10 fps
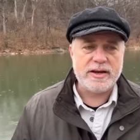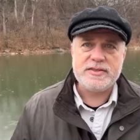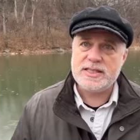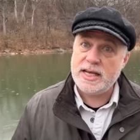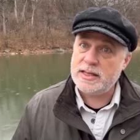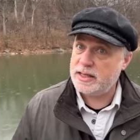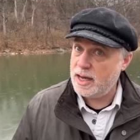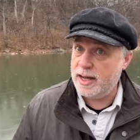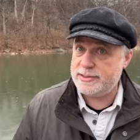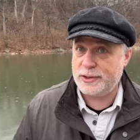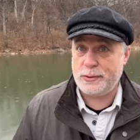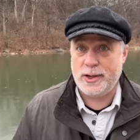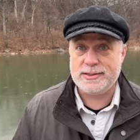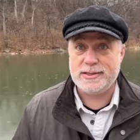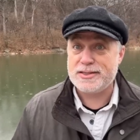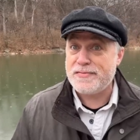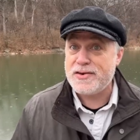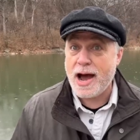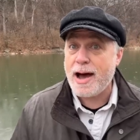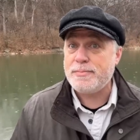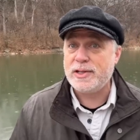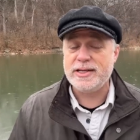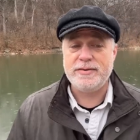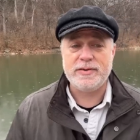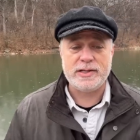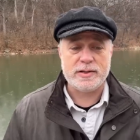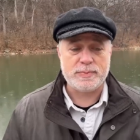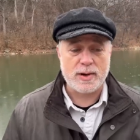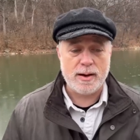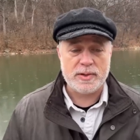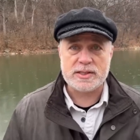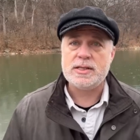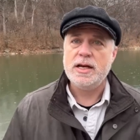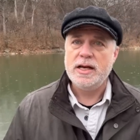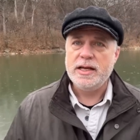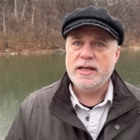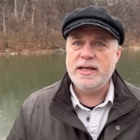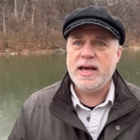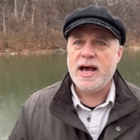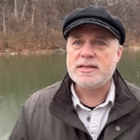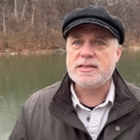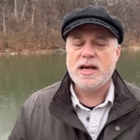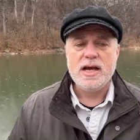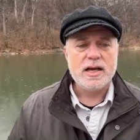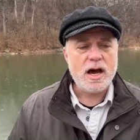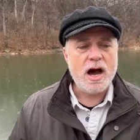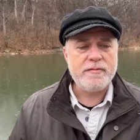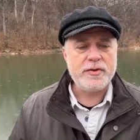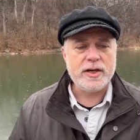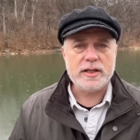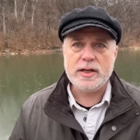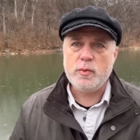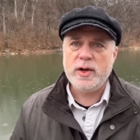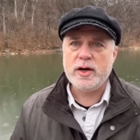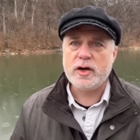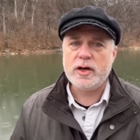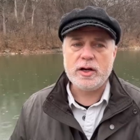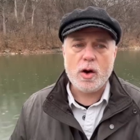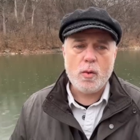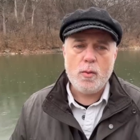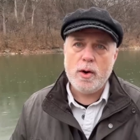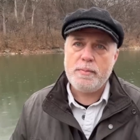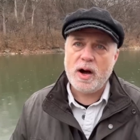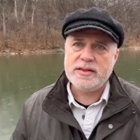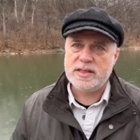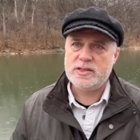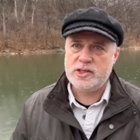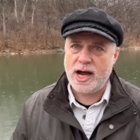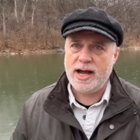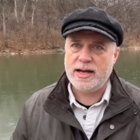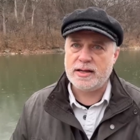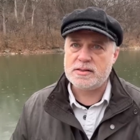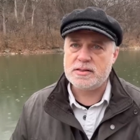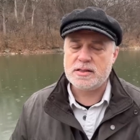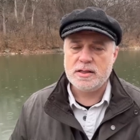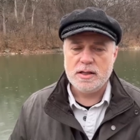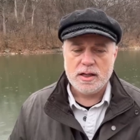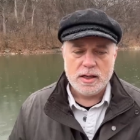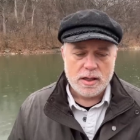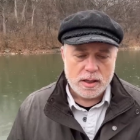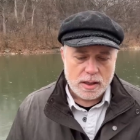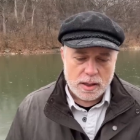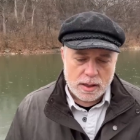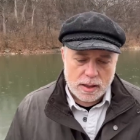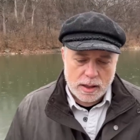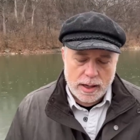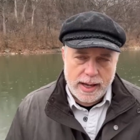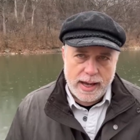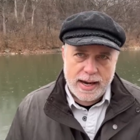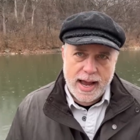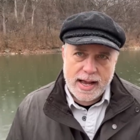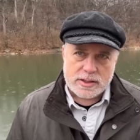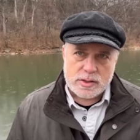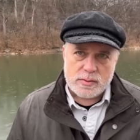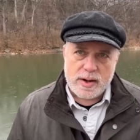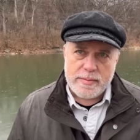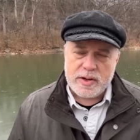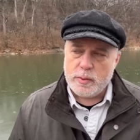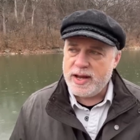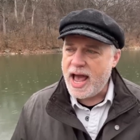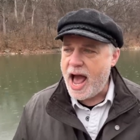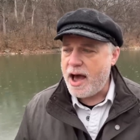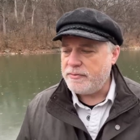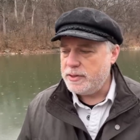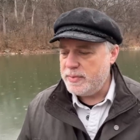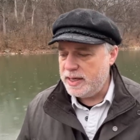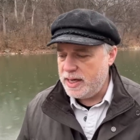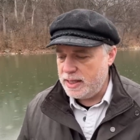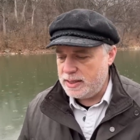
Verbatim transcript: I've seen the consequences of not believing in the promise. Yes, confidently we are going to go whoop on these giants. And as the remnant, we have to begin